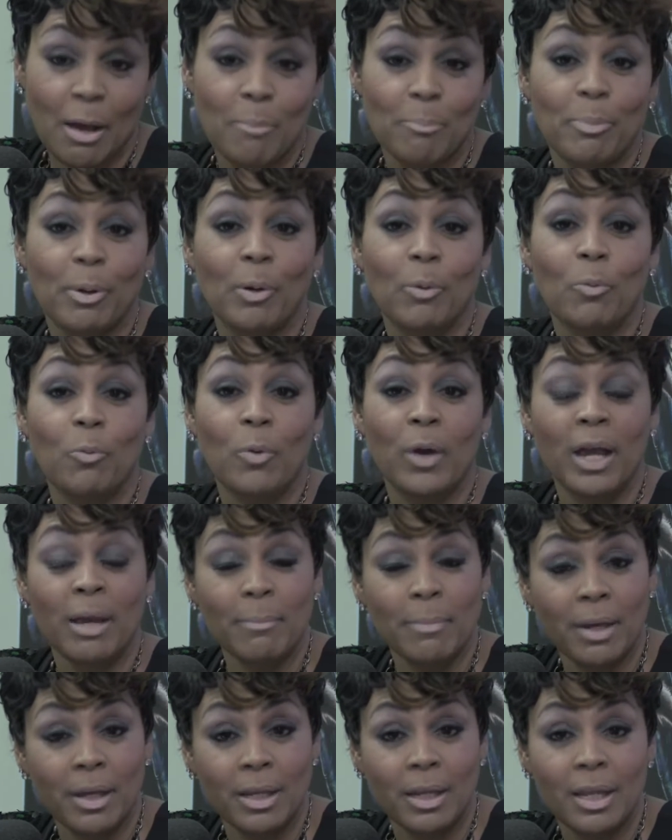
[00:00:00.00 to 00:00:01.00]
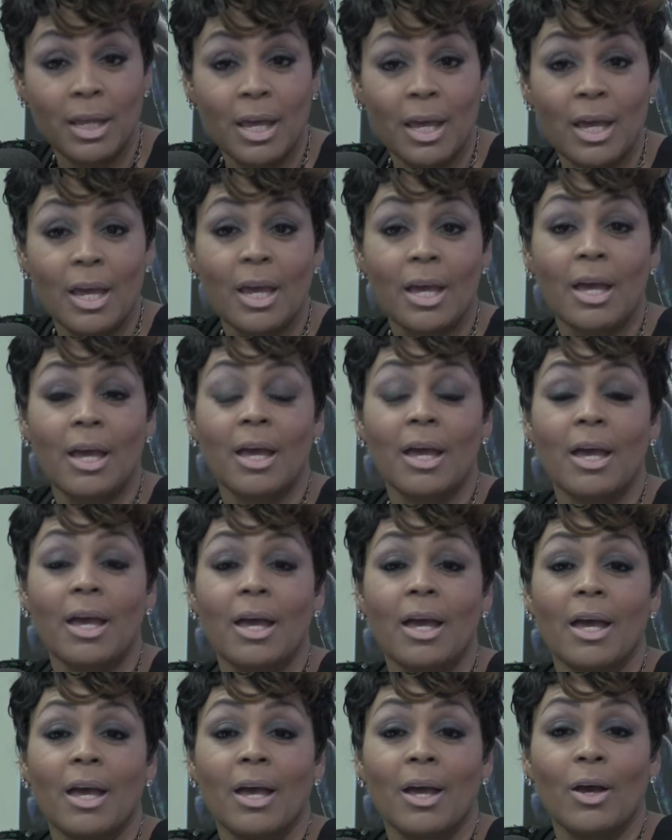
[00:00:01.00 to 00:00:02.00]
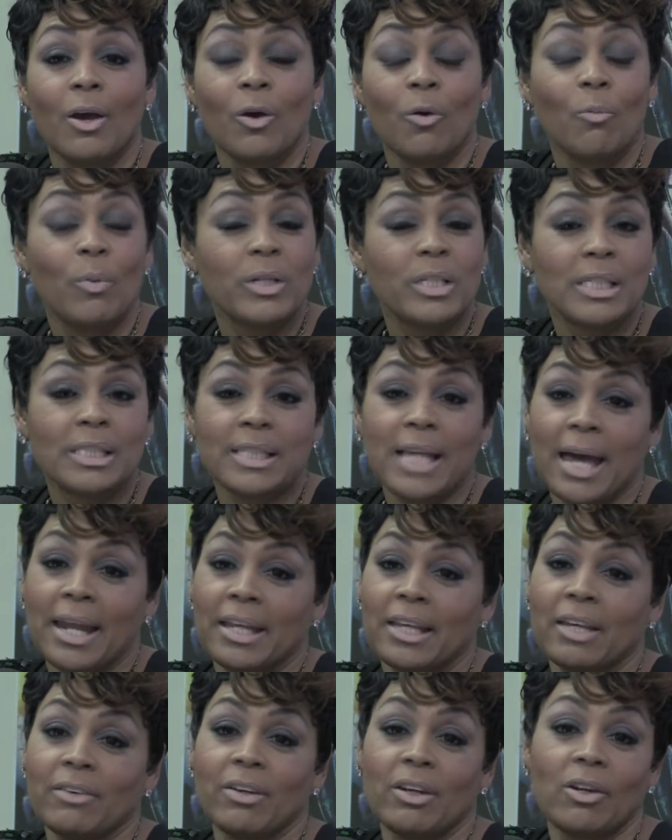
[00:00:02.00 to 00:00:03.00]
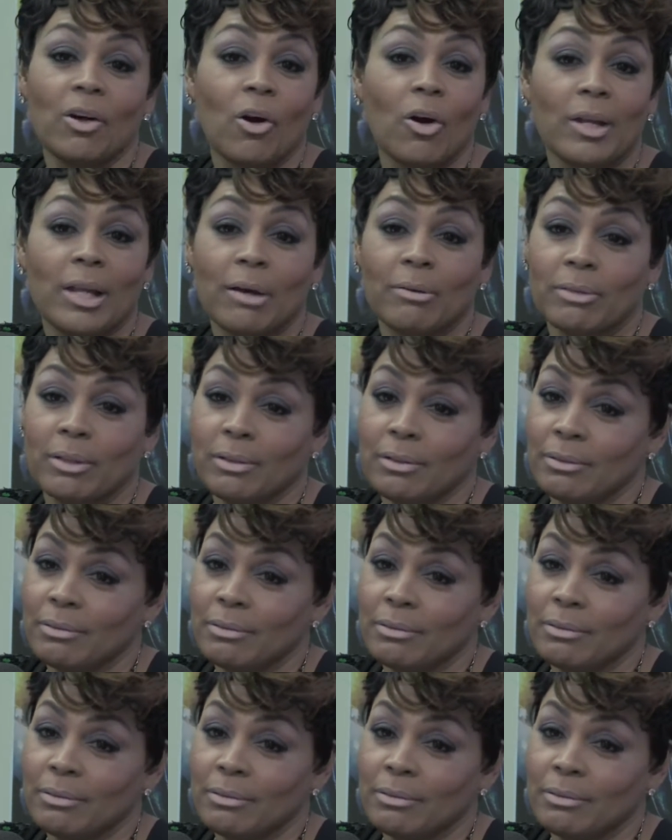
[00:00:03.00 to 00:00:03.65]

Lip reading: But women, we just got to get it all out